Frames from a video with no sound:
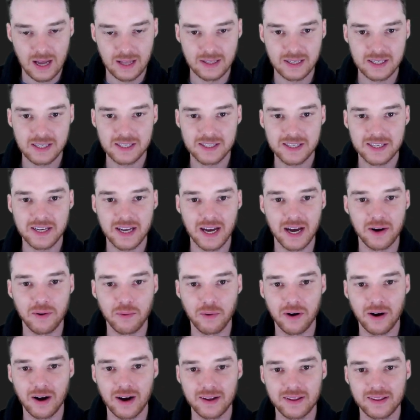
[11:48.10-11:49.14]
This is again
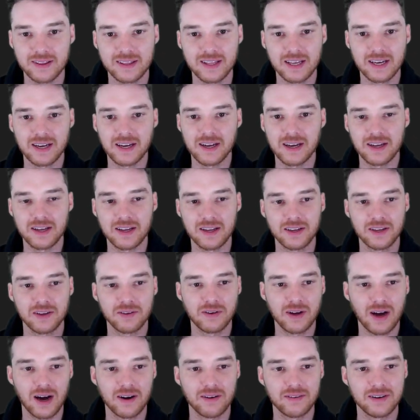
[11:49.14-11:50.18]
where I think you
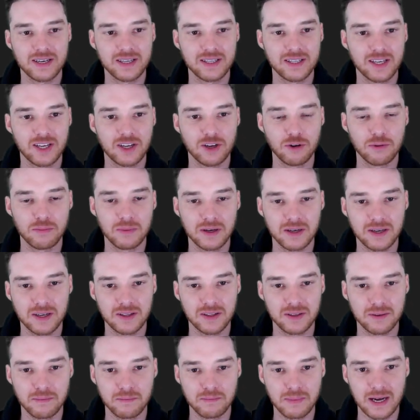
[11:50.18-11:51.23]
kind of need the human
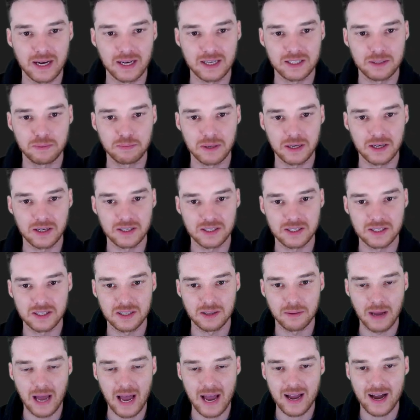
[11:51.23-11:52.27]
in the mix, because
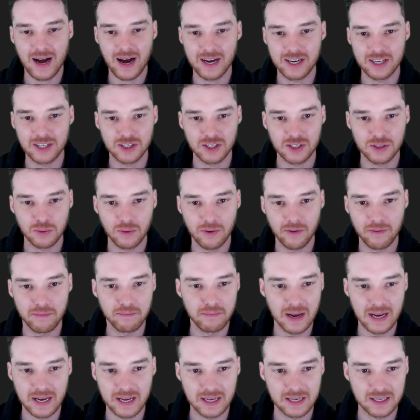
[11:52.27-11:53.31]
the AI is just sort of
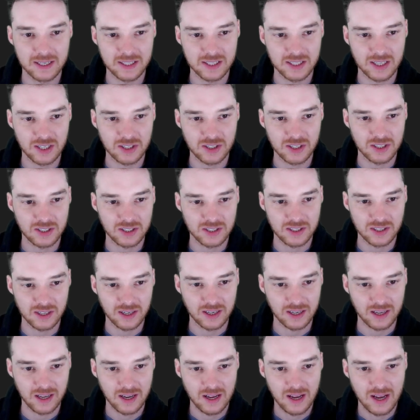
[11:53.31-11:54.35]
making decisions.
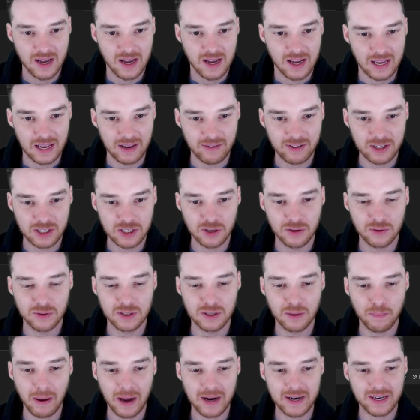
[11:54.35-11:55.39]
Like even to
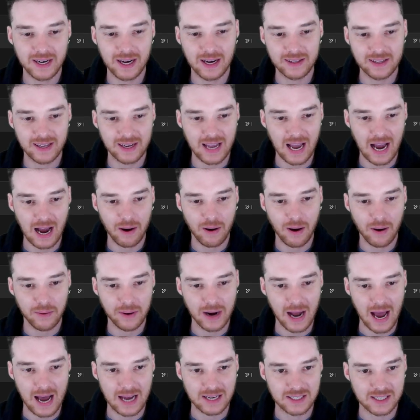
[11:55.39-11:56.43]
depending on like how I would
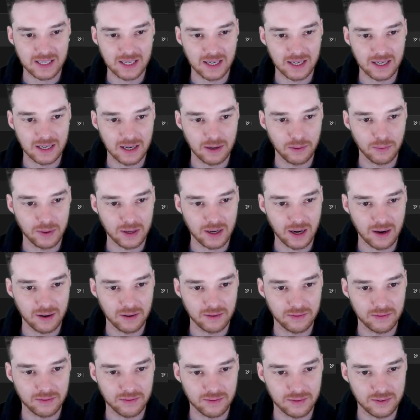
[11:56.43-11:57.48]
ask it, it would kind
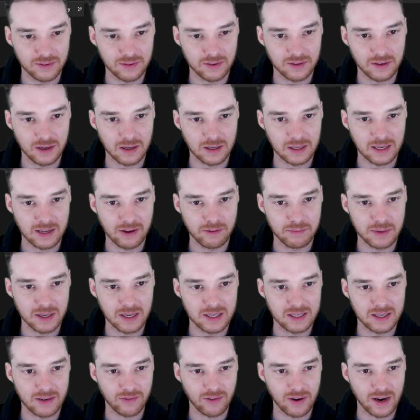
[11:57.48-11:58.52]
of give me
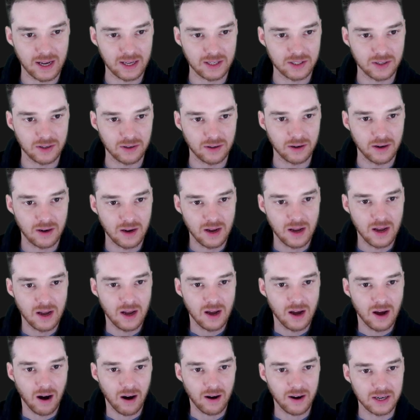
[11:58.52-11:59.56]
a different answer.
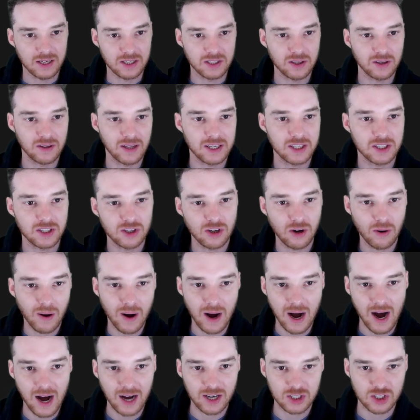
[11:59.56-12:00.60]
All right, so let's show a
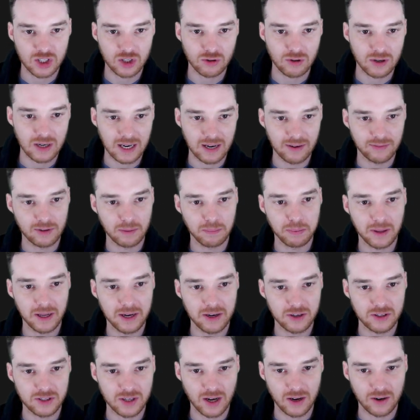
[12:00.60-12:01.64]
hot streak if the
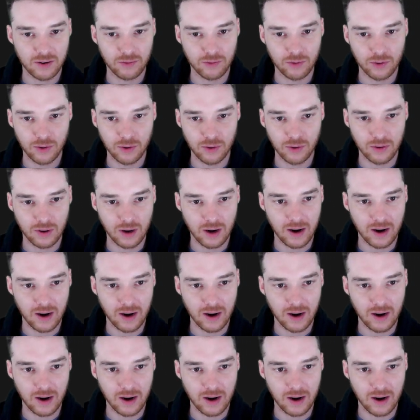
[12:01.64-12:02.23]
player's on a roll.